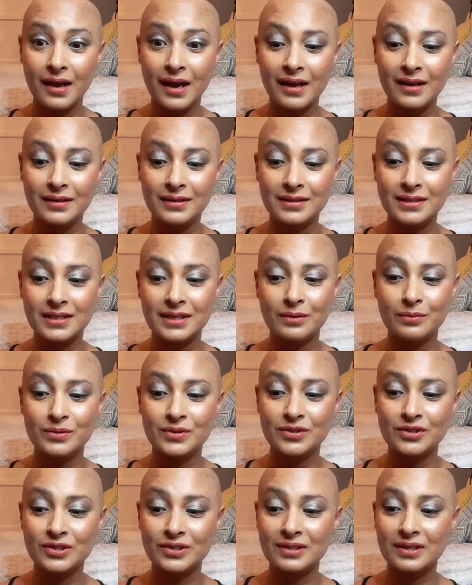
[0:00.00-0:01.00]
and he
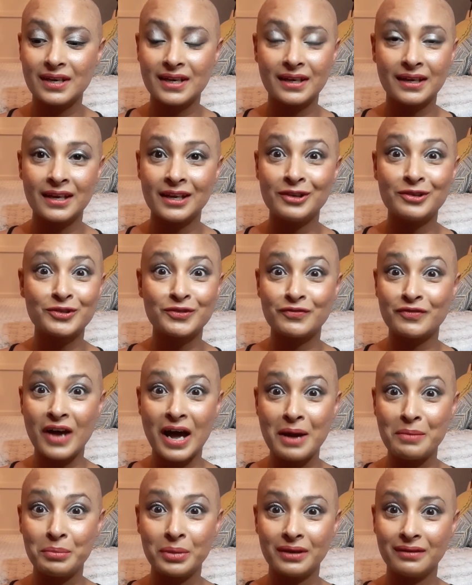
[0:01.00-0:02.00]
was just like, it looks
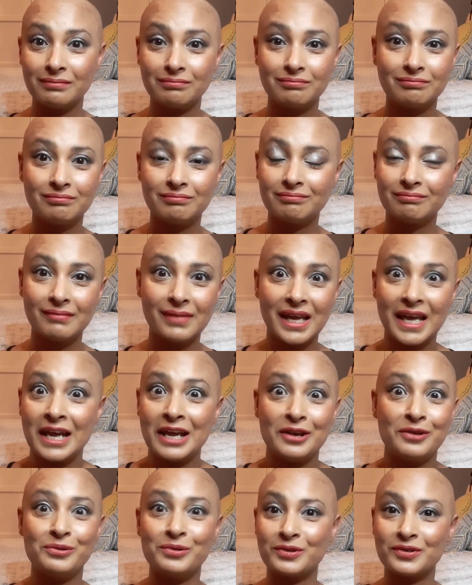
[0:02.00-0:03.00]
fab,
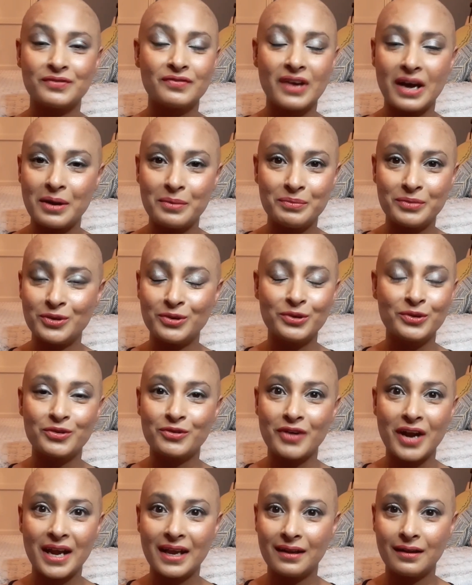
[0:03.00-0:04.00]
you look
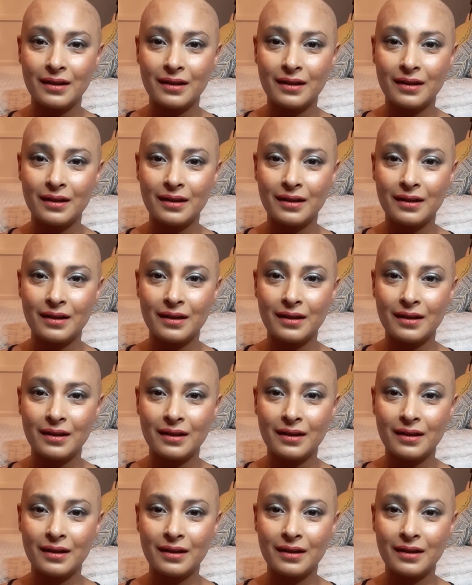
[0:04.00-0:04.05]
great.